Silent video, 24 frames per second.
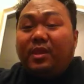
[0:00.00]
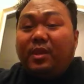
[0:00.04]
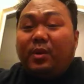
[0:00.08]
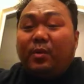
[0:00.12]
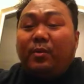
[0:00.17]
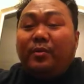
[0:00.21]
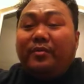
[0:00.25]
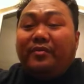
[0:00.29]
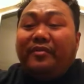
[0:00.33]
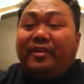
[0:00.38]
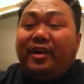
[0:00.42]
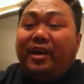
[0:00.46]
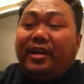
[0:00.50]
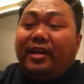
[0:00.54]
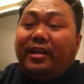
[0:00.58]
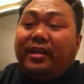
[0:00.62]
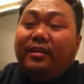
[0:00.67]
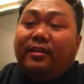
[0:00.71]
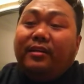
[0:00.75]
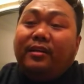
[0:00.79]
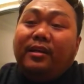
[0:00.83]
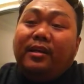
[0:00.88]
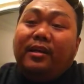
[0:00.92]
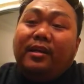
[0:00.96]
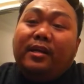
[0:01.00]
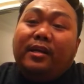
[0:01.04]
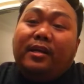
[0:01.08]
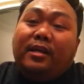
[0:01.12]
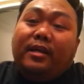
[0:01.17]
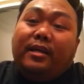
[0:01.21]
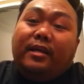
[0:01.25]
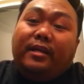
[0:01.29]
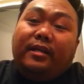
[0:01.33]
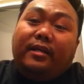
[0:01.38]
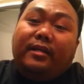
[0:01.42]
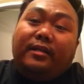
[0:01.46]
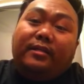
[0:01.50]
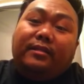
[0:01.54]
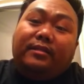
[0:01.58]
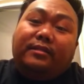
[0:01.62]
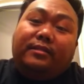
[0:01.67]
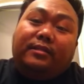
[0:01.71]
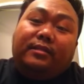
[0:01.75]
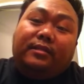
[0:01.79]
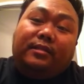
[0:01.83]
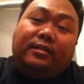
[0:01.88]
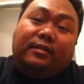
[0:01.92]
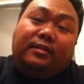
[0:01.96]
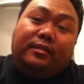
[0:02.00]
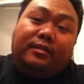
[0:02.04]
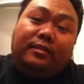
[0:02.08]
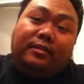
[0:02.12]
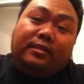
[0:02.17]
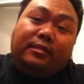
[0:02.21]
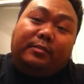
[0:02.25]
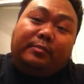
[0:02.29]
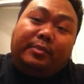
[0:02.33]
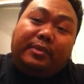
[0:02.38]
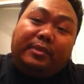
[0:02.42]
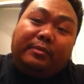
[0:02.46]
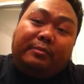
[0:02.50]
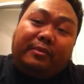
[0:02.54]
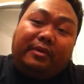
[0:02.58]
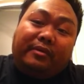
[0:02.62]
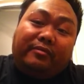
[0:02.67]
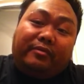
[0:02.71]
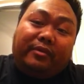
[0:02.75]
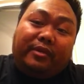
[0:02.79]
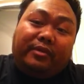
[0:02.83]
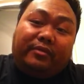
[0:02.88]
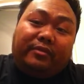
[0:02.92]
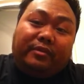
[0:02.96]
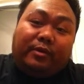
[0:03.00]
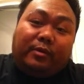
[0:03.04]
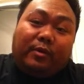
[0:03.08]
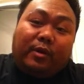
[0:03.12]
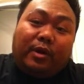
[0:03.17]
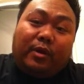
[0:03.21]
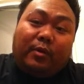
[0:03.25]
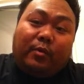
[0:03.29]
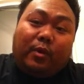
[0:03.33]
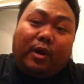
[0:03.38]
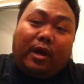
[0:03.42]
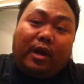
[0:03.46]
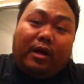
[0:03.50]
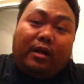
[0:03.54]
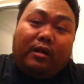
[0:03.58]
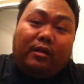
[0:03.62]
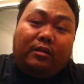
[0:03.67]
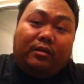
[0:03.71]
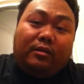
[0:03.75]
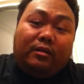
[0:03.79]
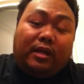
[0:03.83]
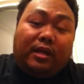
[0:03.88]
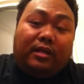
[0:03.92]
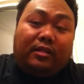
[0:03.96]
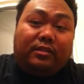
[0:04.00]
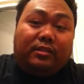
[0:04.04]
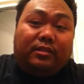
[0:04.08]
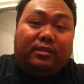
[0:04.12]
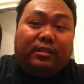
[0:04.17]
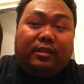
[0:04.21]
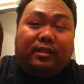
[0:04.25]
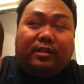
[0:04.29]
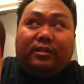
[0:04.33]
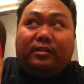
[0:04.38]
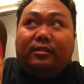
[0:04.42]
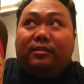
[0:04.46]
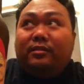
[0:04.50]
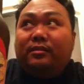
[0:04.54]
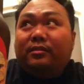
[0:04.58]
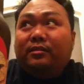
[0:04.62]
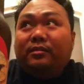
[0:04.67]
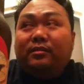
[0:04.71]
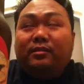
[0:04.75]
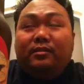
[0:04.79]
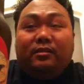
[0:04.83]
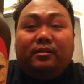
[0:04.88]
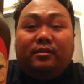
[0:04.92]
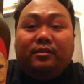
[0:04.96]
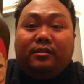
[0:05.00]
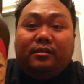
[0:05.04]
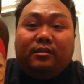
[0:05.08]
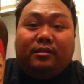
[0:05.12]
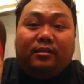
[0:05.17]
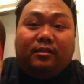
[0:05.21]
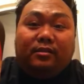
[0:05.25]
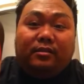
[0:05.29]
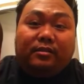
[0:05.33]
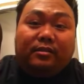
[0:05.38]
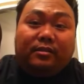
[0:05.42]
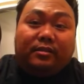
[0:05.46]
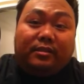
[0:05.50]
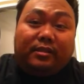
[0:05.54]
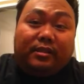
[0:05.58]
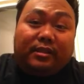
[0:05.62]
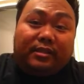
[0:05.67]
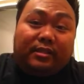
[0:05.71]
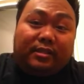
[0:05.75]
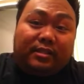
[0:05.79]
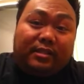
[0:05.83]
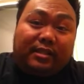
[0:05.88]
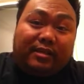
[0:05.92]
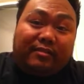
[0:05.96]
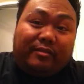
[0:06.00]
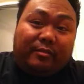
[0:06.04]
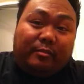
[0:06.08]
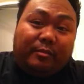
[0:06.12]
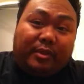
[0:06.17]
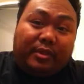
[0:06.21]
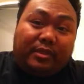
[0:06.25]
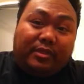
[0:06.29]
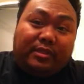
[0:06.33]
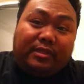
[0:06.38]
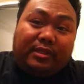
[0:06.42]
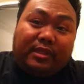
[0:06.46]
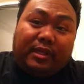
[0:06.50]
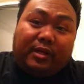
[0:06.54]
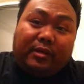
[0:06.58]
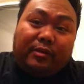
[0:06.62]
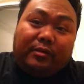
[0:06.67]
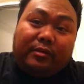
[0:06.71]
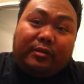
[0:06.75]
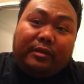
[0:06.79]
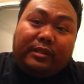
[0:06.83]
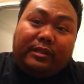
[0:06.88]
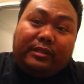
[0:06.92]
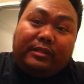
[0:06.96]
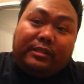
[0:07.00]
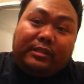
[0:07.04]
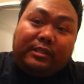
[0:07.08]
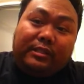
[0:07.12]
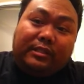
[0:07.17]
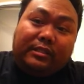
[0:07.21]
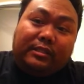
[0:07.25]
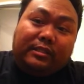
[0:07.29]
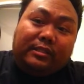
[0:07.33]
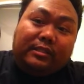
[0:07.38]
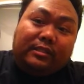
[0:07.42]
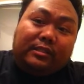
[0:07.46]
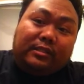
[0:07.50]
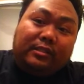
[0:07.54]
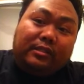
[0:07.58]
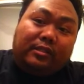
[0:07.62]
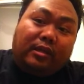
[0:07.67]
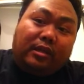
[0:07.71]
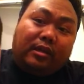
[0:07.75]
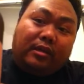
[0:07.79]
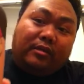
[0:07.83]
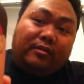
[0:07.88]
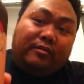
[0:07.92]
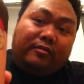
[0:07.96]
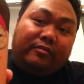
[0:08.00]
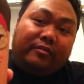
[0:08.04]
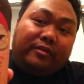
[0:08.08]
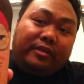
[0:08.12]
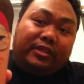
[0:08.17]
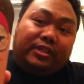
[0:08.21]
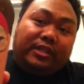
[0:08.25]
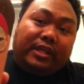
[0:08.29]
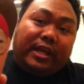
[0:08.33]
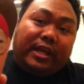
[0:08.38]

what we've got here is, it's been in my fridge for quite a while, actually like 6-7 months now. This is Dogfish